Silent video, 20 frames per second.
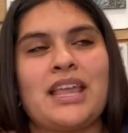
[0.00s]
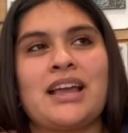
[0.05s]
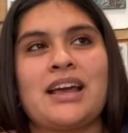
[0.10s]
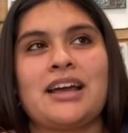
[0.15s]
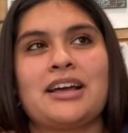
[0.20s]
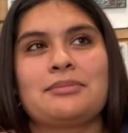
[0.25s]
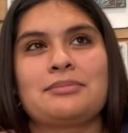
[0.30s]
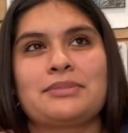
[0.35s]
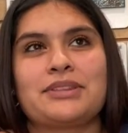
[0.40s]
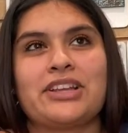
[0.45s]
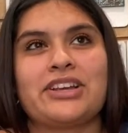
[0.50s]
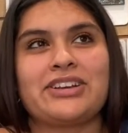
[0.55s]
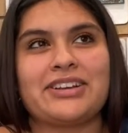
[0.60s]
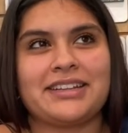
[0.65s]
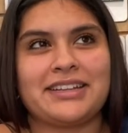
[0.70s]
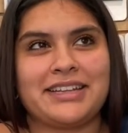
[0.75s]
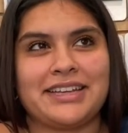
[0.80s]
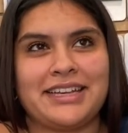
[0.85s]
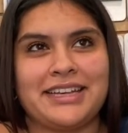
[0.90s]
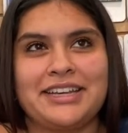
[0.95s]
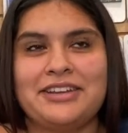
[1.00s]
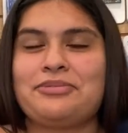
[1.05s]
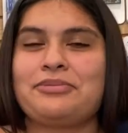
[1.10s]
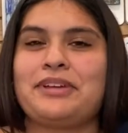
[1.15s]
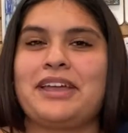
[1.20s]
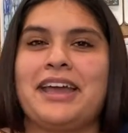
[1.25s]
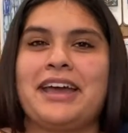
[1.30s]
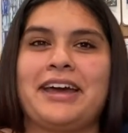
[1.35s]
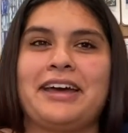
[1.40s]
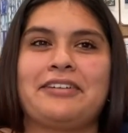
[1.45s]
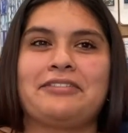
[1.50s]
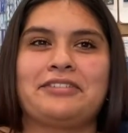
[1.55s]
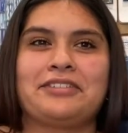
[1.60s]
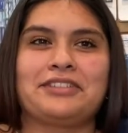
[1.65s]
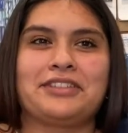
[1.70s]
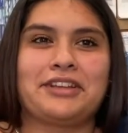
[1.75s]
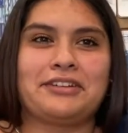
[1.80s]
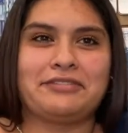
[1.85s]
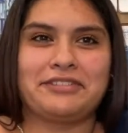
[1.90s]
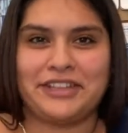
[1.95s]
Luckily we have
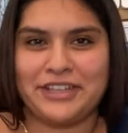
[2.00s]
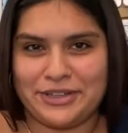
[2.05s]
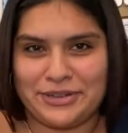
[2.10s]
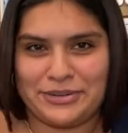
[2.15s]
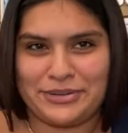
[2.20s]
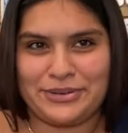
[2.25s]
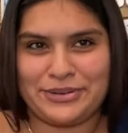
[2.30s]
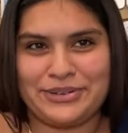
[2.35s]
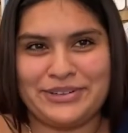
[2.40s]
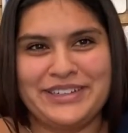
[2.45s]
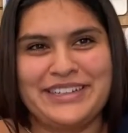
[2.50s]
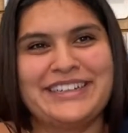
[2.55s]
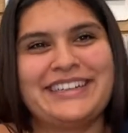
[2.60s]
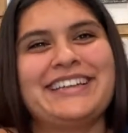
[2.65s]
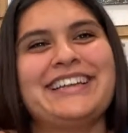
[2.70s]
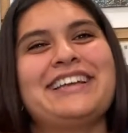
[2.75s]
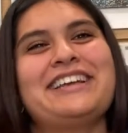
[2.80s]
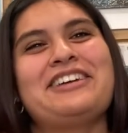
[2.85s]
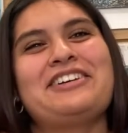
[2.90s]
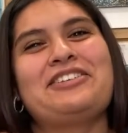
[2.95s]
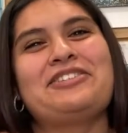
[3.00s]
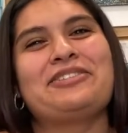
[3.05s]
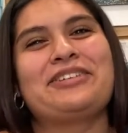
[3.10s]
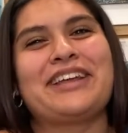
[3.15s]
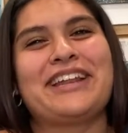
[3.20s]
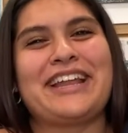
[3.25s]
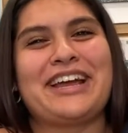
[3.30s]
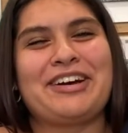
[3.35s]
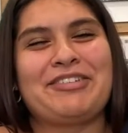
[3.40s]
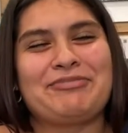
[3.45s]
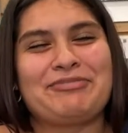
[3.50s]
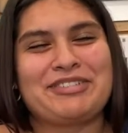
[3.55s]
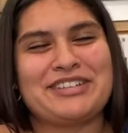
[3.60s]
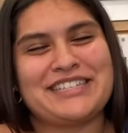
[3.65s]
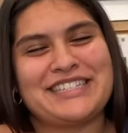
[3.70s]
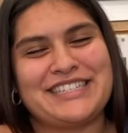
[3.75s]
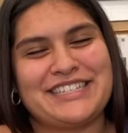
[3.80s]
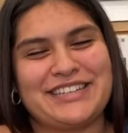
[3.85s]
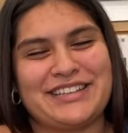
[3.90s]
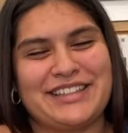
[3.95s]
lovely Google who can help
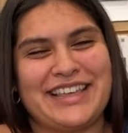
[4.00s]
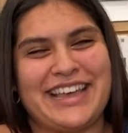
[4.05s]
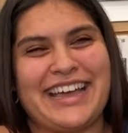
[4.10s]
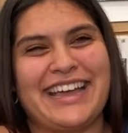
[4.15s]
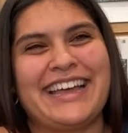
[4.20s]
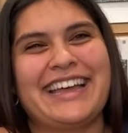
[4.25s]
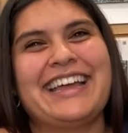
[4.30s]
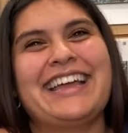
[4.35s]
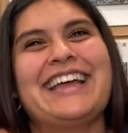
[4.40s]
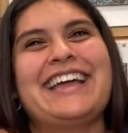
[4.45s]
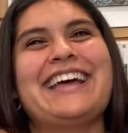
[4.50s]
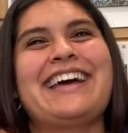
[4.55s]
us do that,